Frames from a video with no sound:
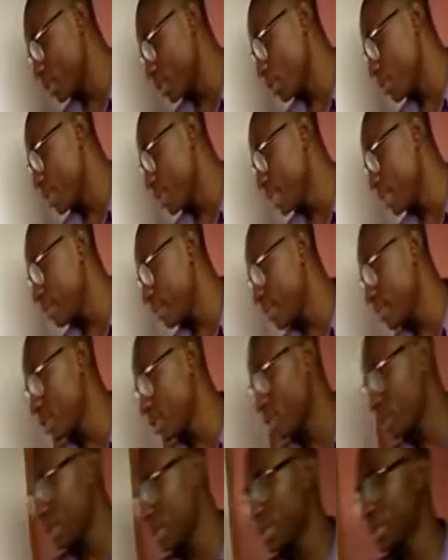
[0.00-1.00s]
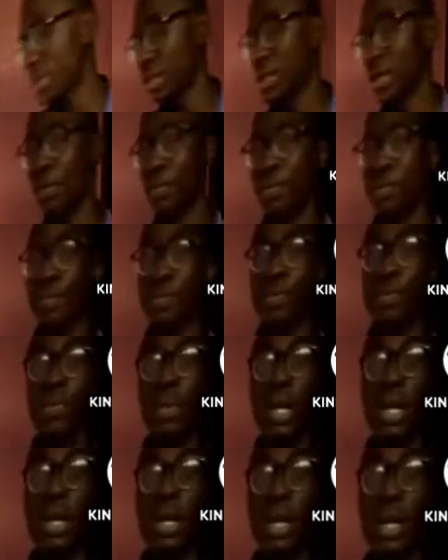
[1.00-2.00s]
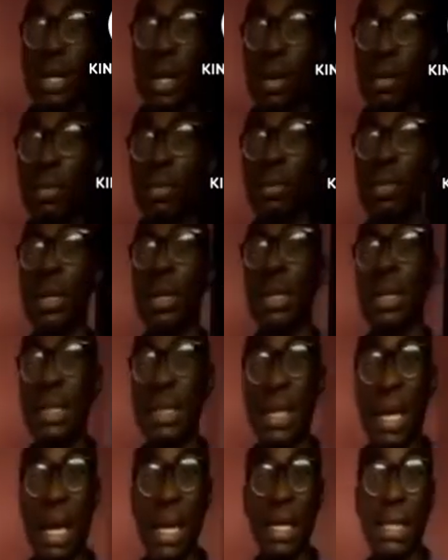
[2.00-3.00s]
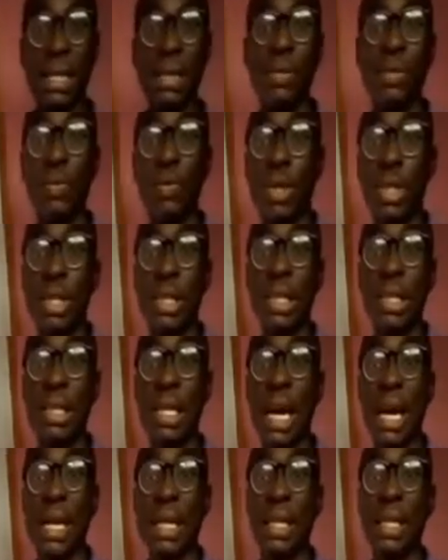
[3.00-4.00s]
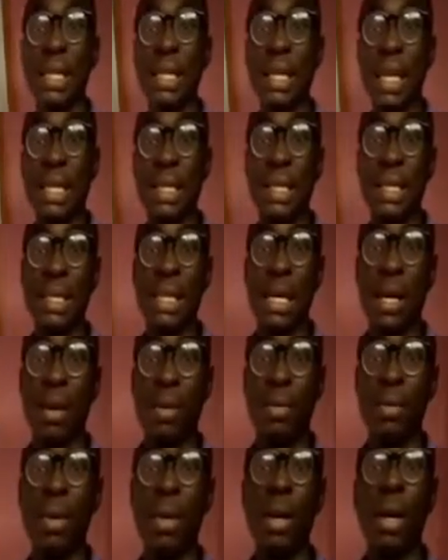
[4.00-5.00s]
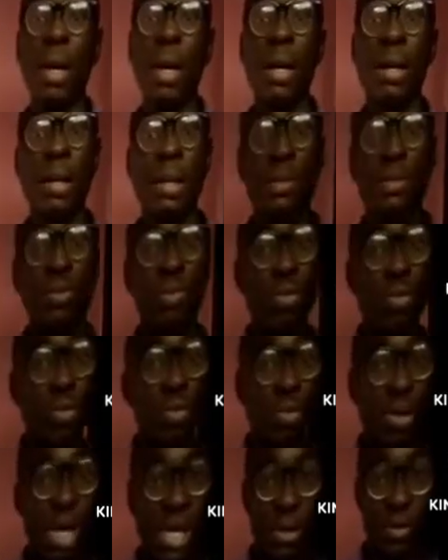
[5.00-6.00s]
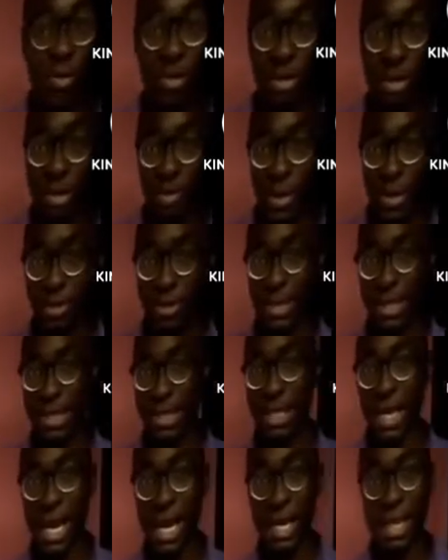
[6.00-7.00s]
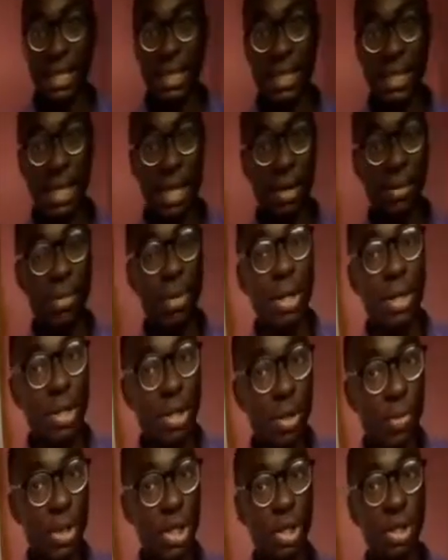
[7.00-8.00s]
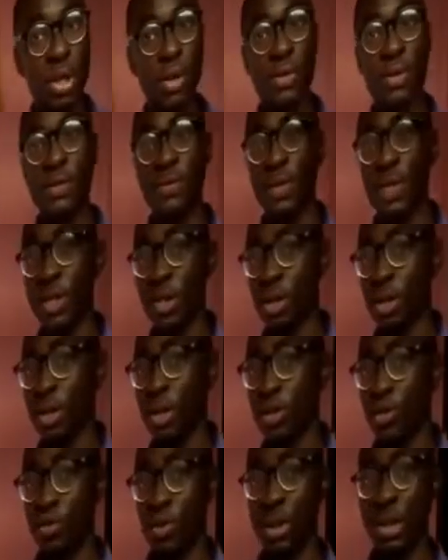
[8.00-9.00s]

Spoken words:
Your mean deviation is the sign with the sign, that is the with respect to the sign, the summation of deviations